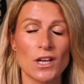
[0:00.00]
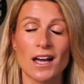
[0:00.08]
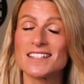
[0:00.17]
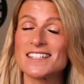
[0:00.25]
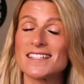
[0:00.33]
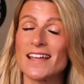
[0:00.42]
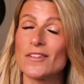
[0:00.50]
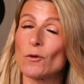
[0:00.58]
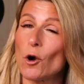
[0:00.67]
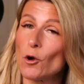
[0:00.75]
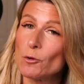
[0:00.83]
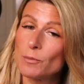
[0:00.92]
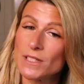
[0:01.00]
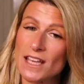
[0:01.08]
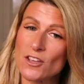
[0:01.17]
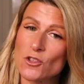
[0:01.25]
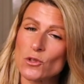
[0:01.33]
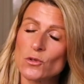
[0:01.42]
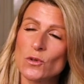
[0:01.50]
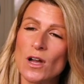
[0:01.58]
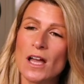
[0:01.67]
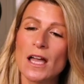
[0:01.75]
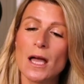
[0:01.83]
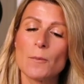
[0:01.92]
to understand their own potential,
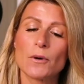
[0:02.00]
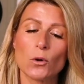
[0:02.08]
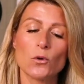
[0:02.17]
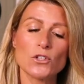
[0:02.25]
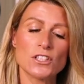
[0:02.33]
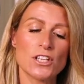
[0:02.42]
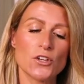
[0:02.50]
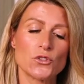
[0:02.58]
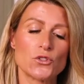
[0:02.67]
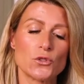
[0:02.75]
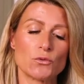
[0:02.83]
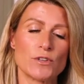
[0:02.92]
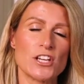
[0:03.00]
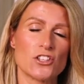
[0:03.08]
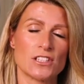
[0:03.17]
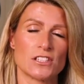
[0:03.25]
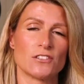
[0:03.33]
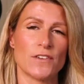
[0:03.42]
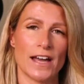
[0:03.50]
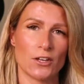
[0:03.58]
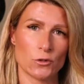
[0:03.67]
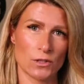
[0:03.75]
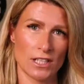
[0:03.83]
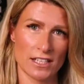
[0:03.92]
but also to reach
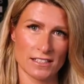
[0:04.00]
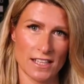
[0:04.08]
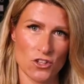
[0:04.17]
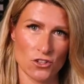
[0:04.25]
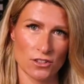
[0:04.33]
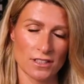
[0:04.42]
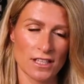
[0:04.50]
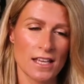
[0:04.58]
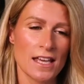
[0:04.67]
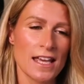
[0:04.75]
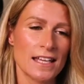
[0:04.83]
self-actualization.